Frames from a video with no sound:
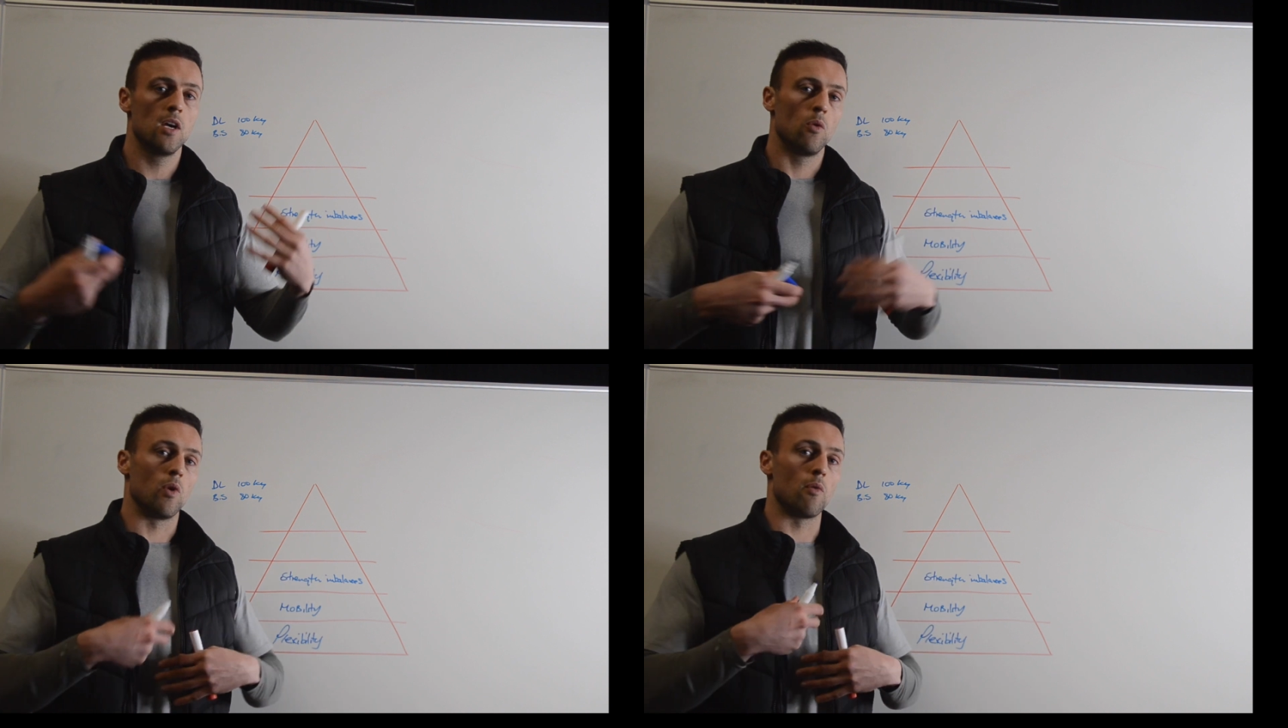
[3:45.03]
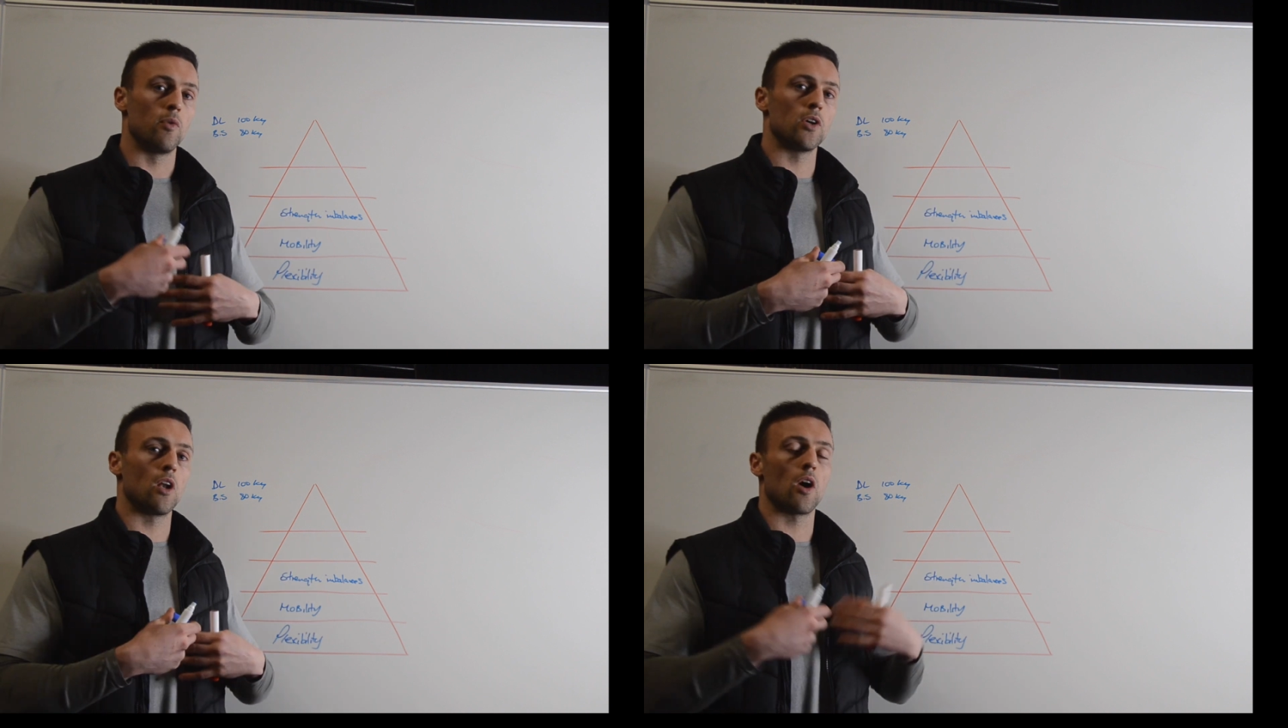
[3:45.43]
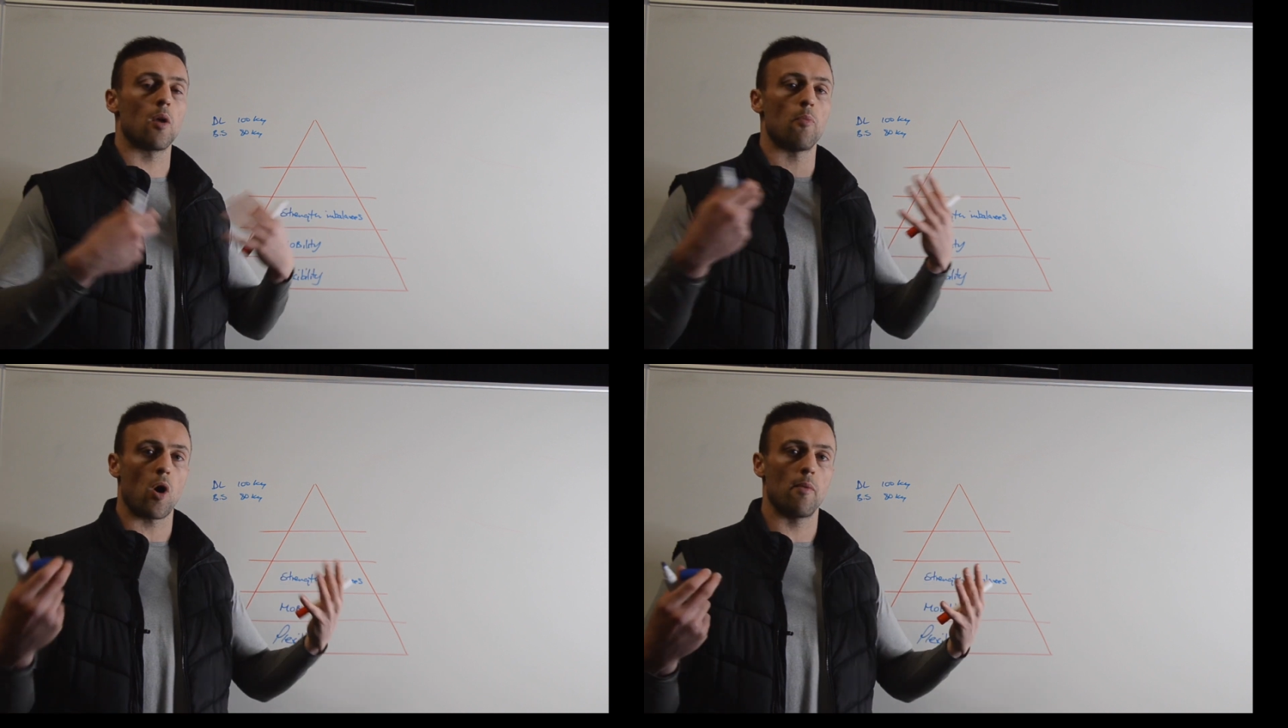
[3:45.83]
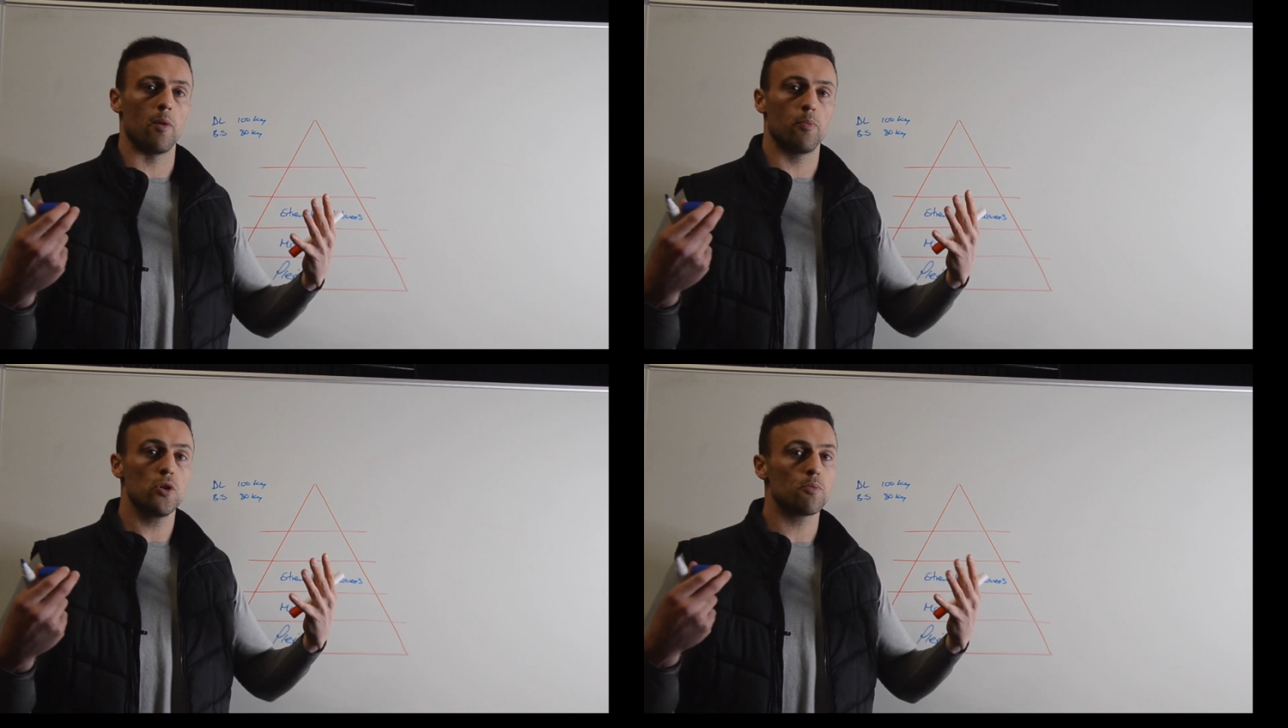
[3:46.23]
when we're doing a lot of barbell
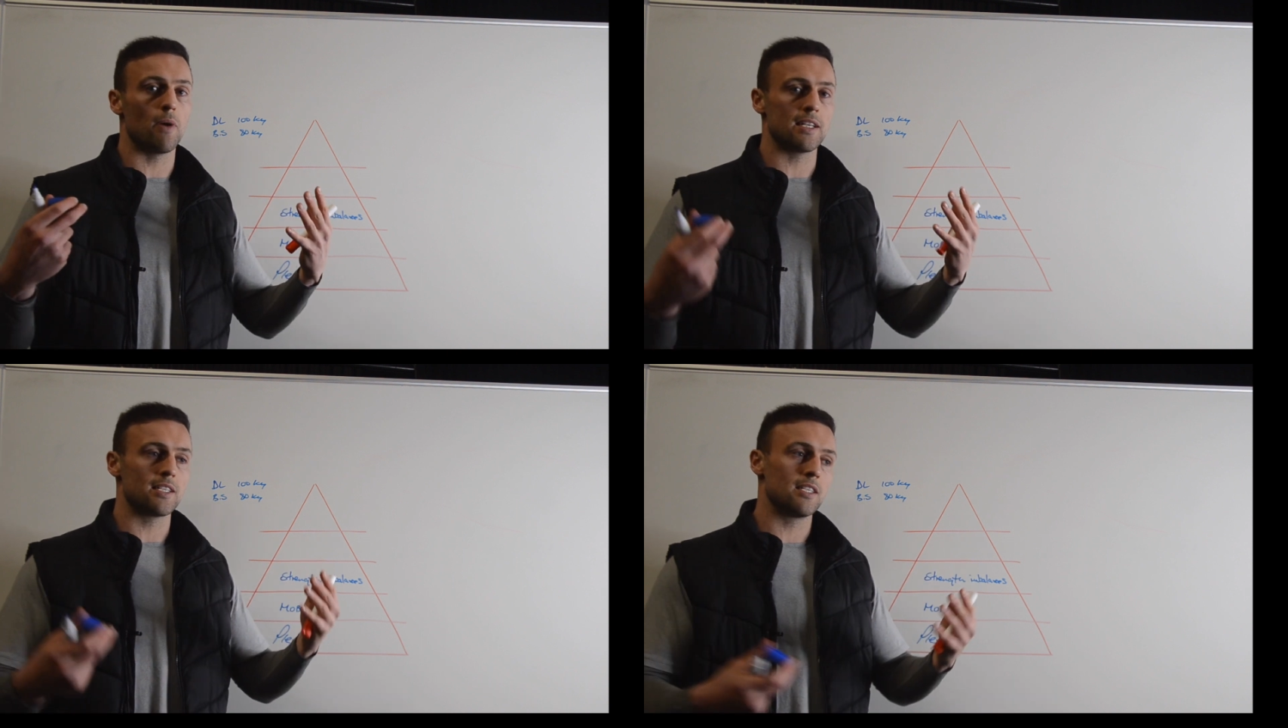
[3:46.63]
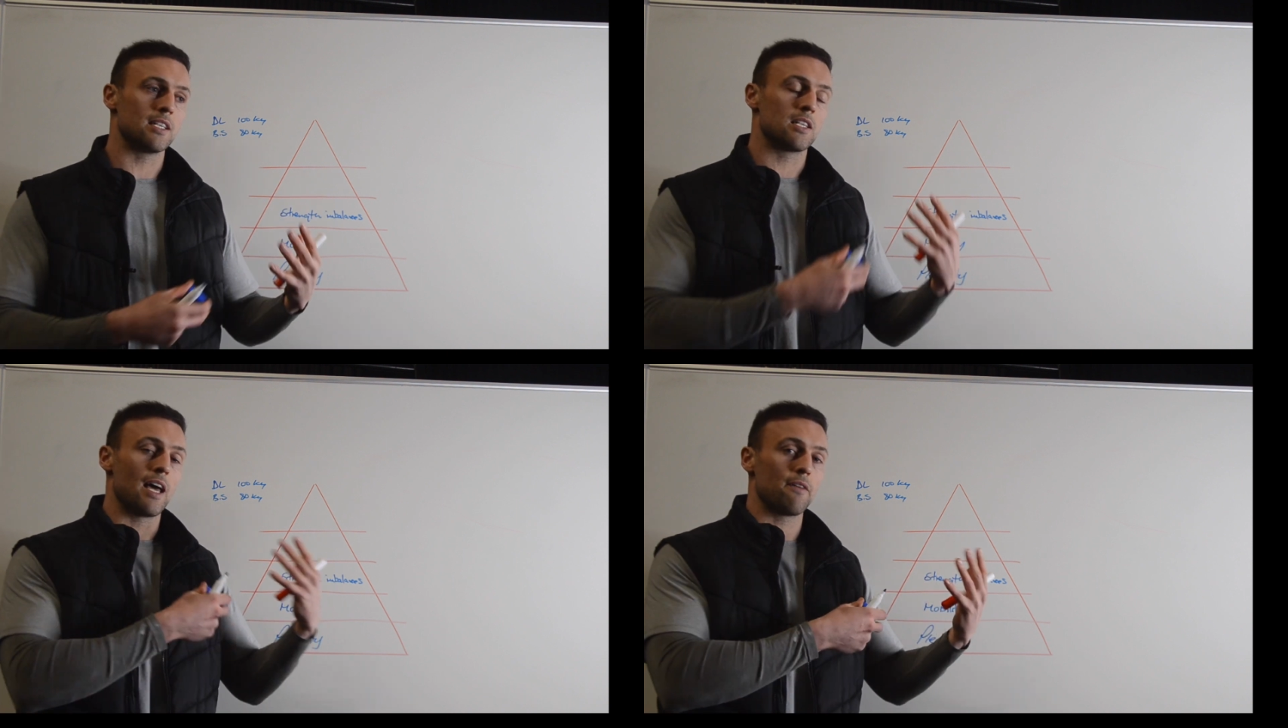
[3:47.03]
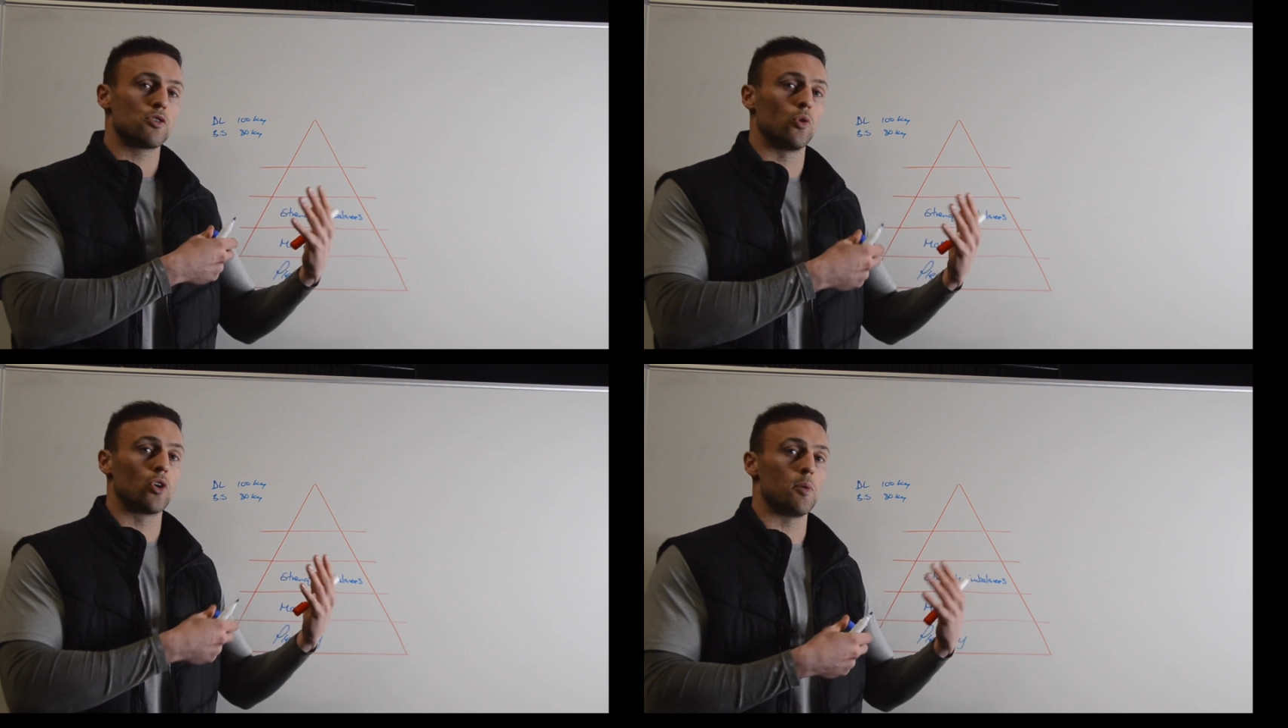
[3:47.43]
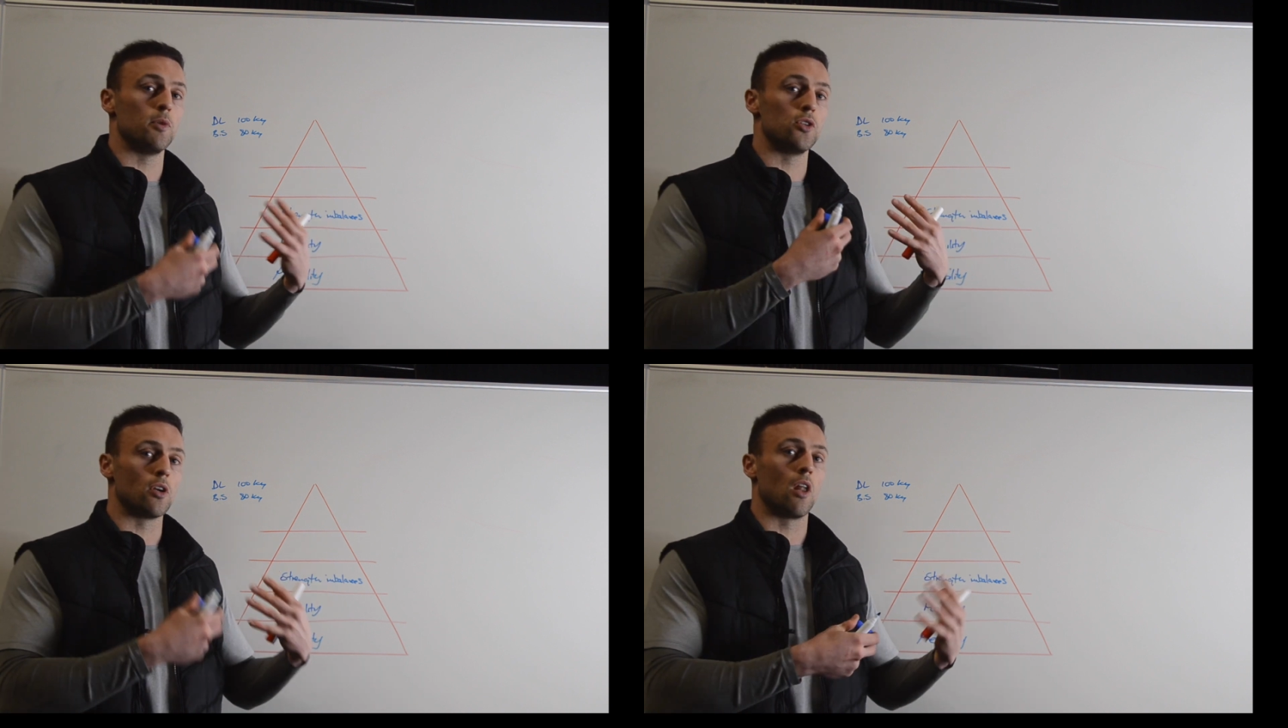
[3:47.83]
push presses, this left shoulder could be
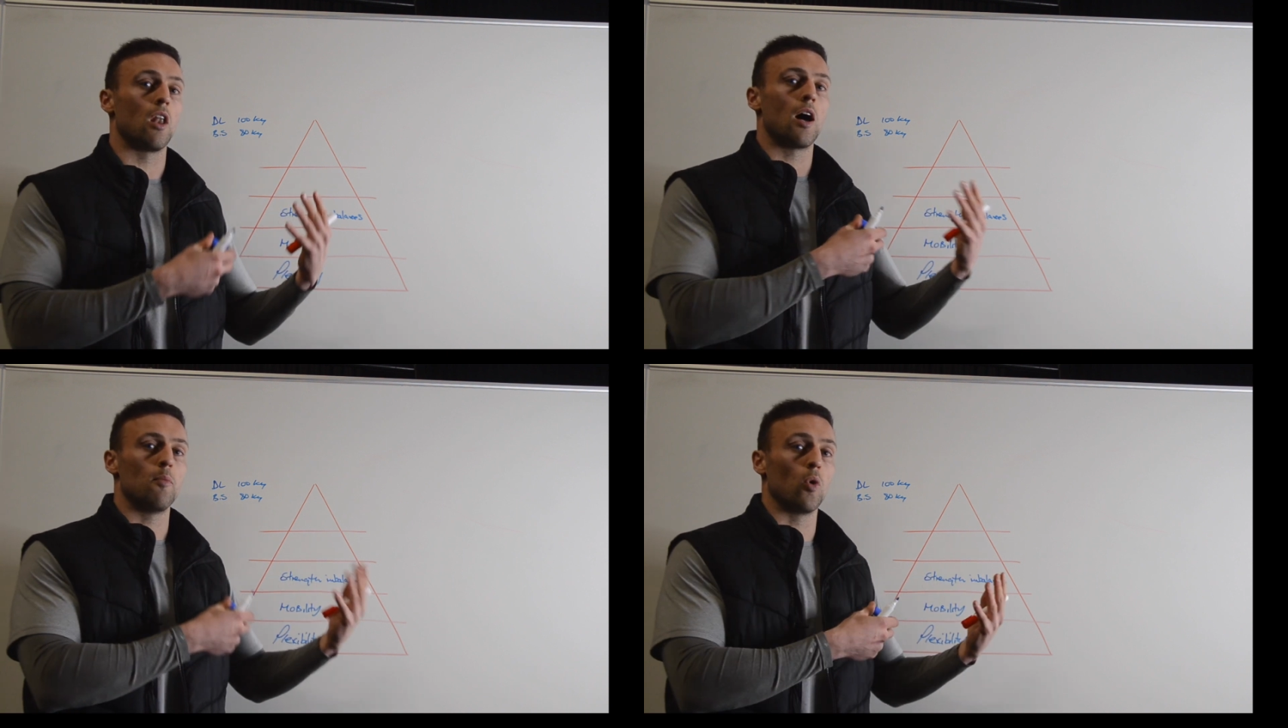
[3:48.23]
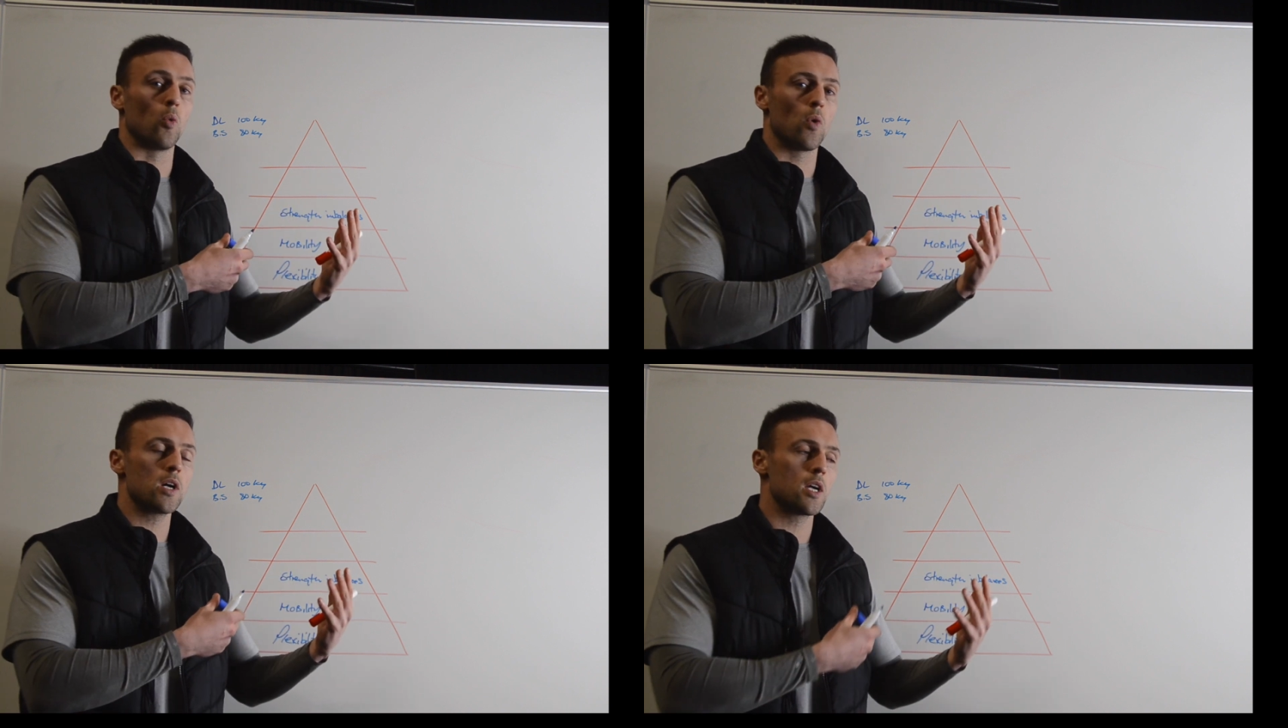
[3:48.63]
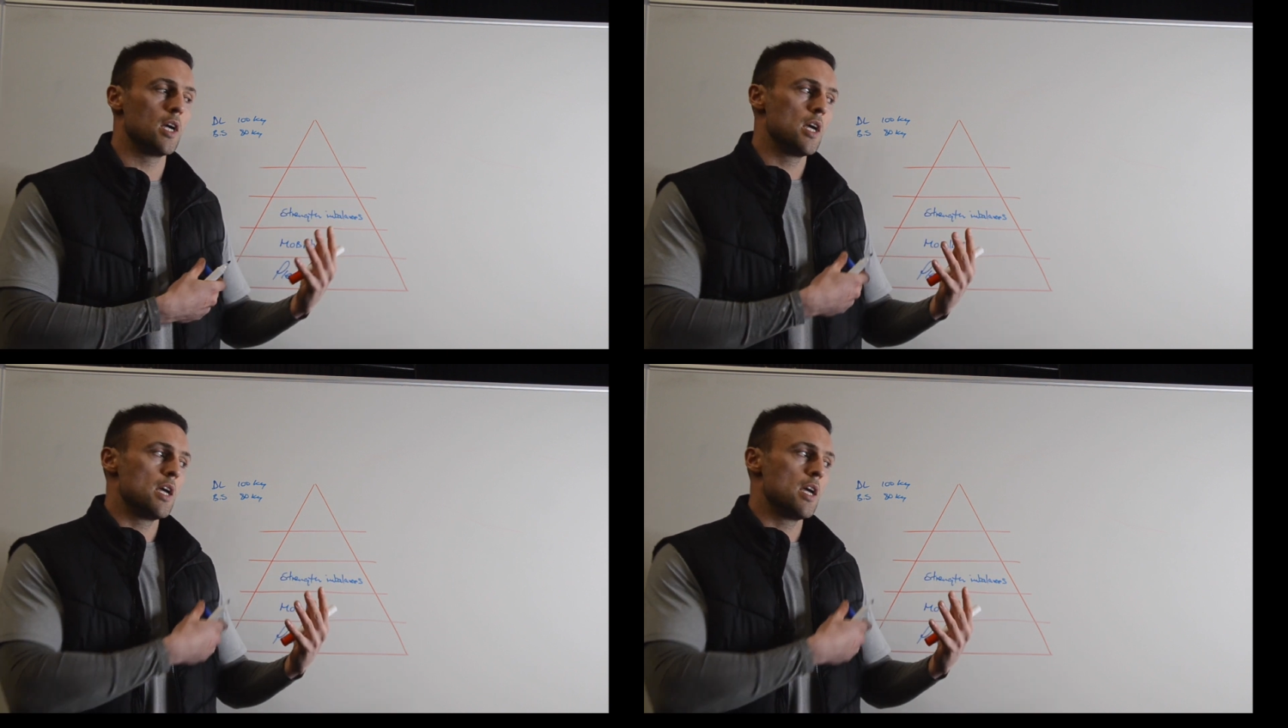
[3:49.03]
doing a lot more work.